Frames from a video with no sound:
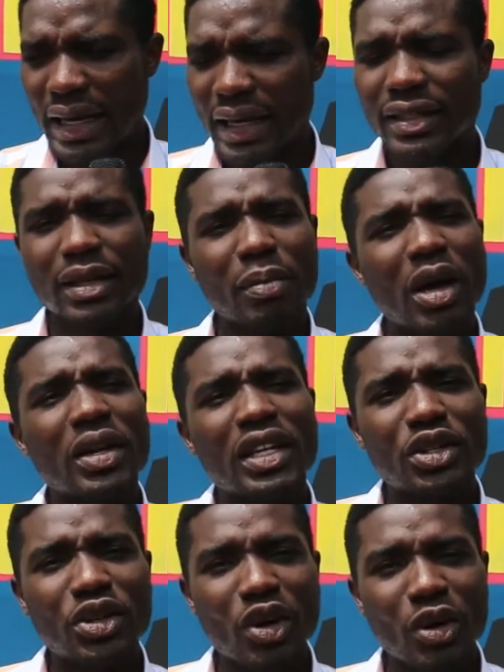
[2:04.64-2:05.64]
It's about a
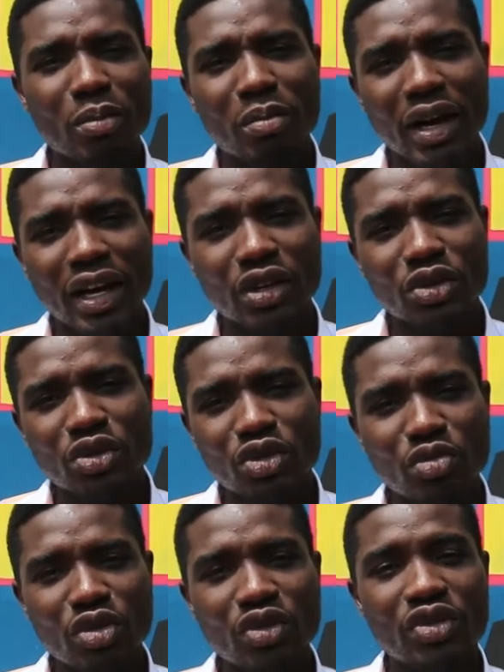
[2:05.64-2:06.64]
young man
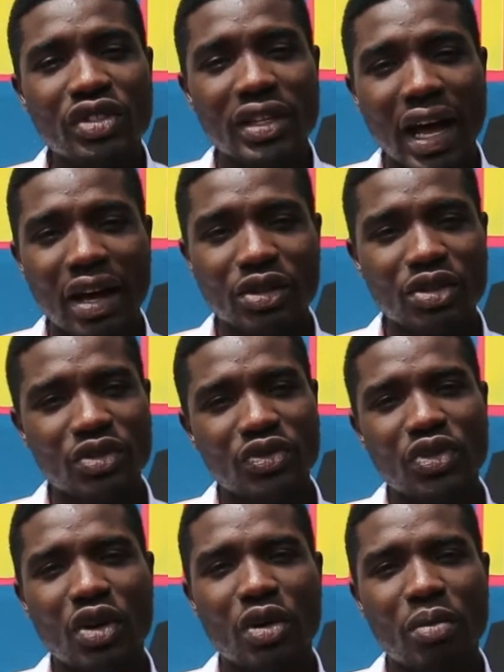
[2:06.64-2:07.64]
who moves out
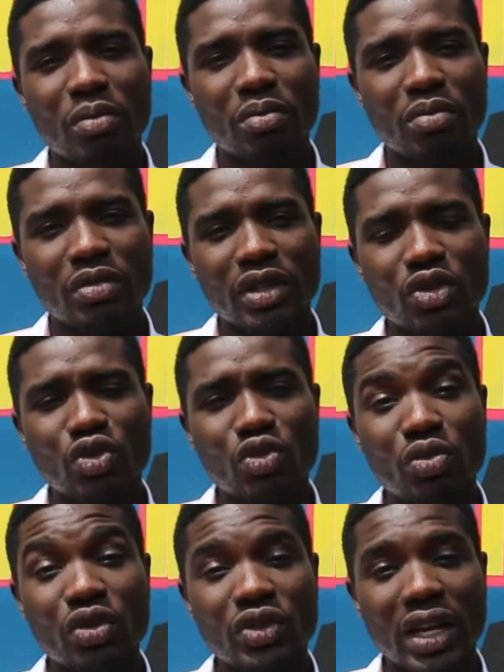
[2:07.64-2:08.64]

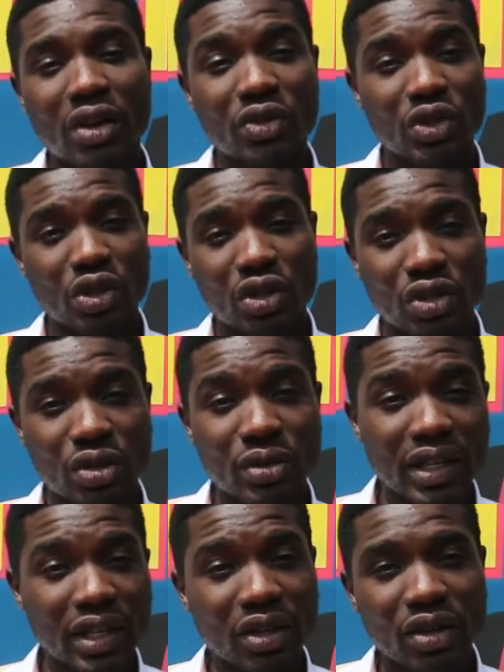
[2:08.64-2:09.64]
of Jos to
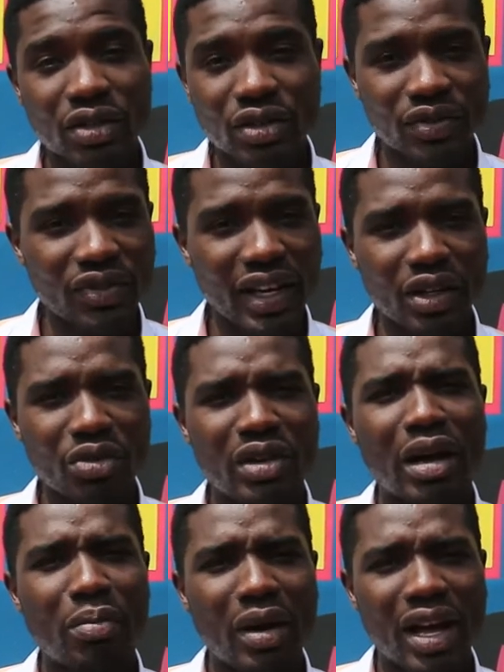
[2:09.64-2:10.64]
Lagos to find
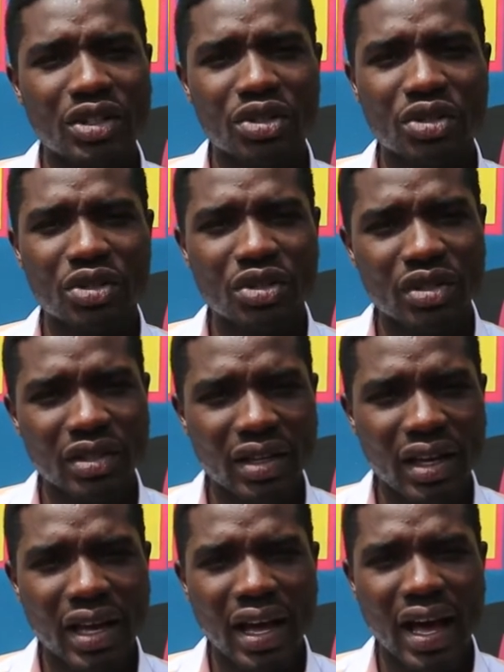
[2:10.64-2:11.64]
greener pastures.
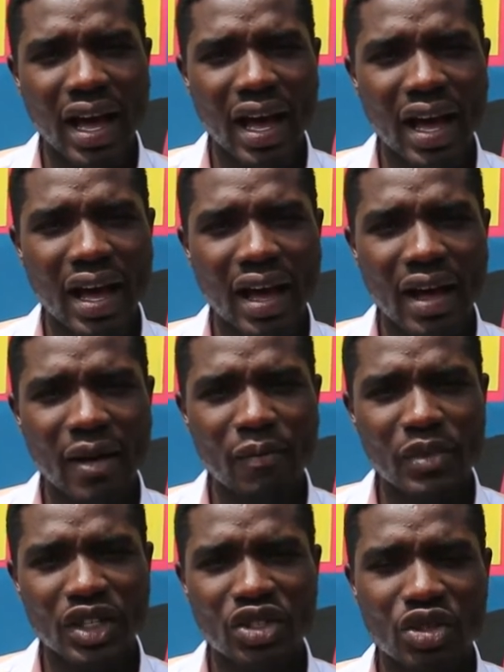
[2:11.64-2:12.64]

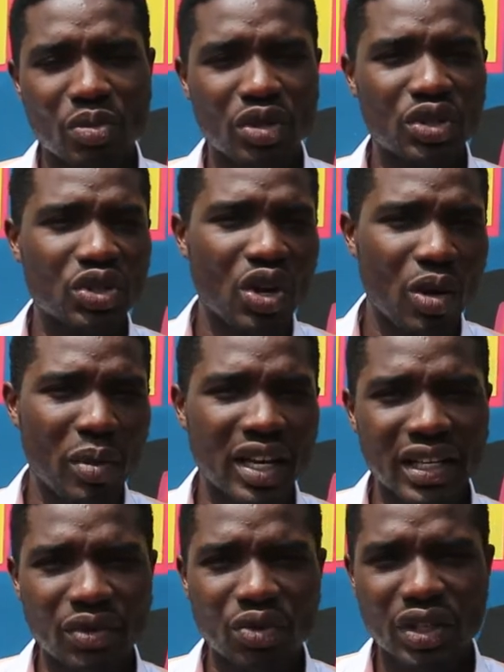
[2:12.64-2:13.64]
He's supposed to come
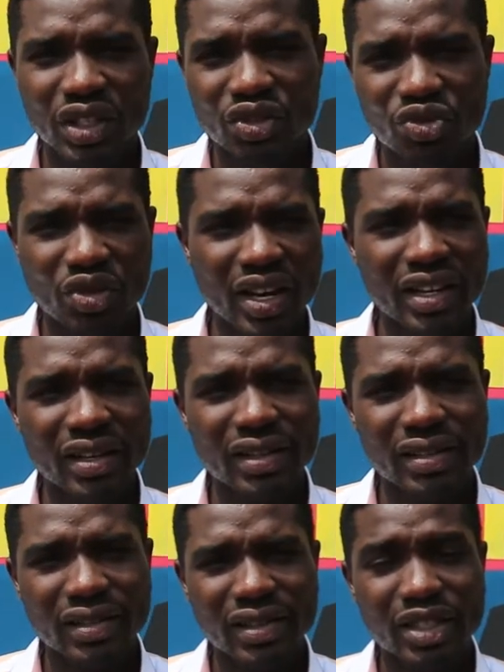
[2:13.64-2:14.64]
and live with his
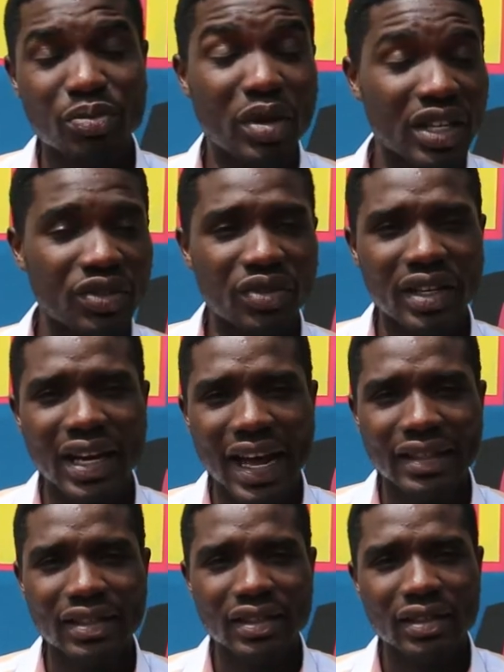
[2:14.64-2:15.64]
friend, his best friend
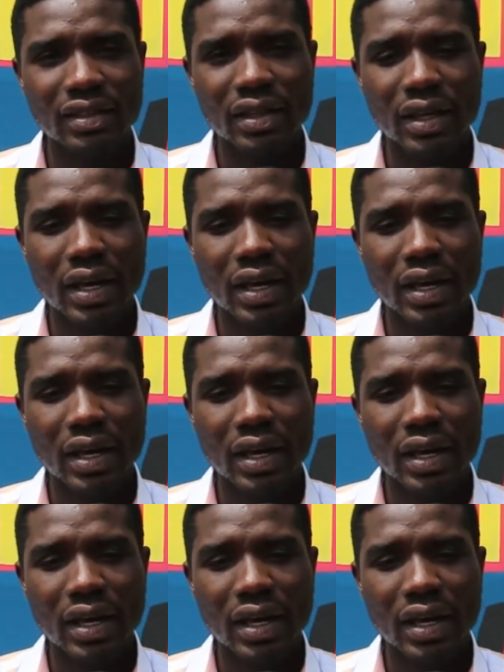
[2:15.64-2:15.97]
Acid.